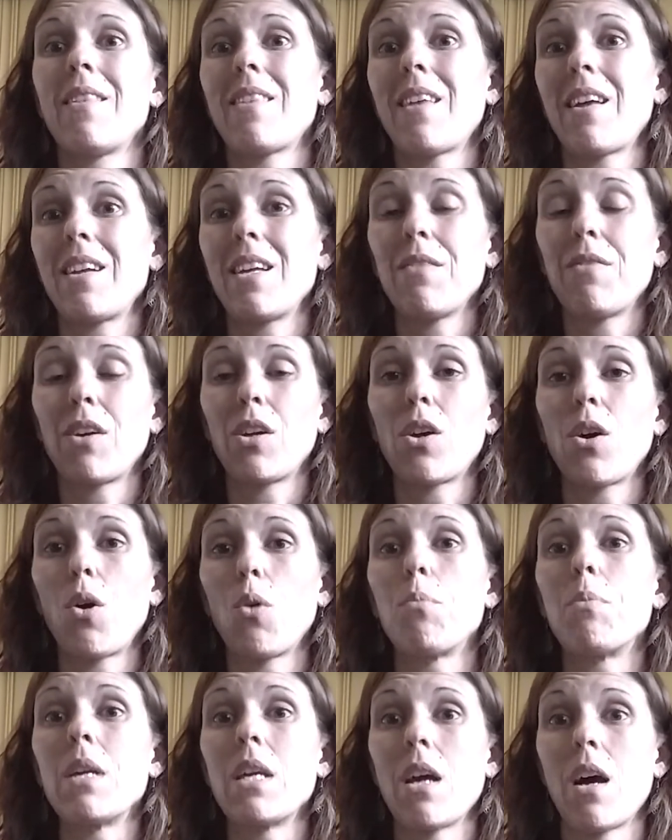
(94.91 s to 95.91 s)
that even
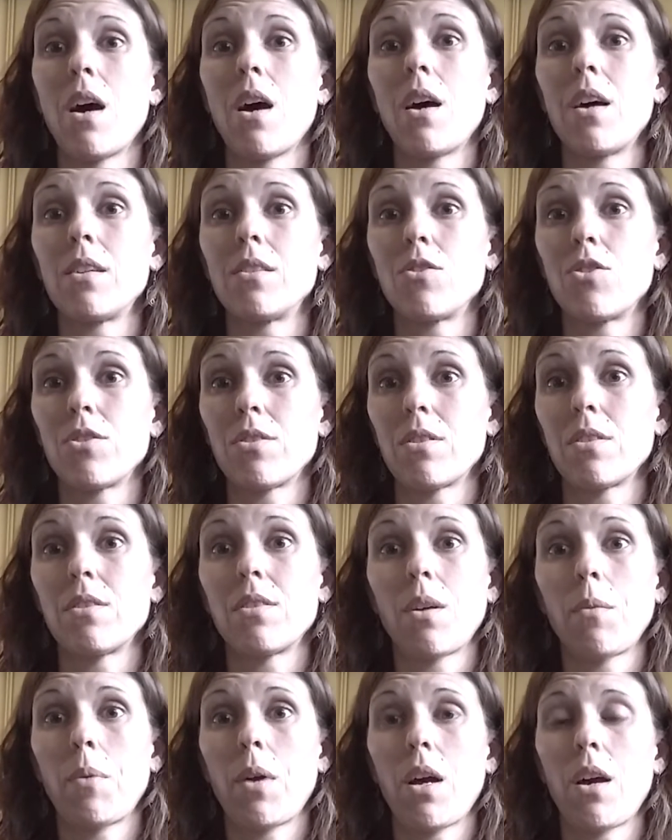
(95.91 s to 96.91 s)
go beyond just the
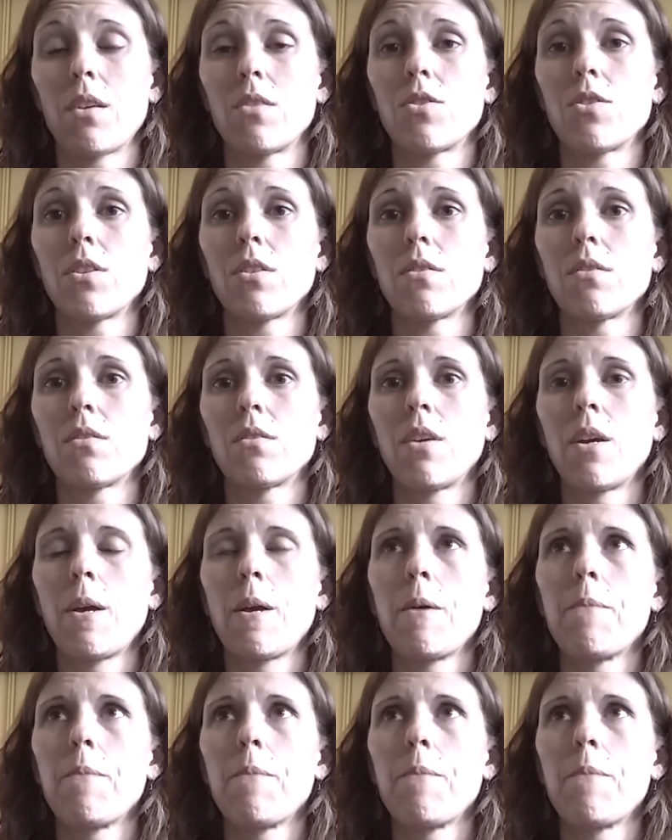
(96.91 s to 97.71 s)
subconscious.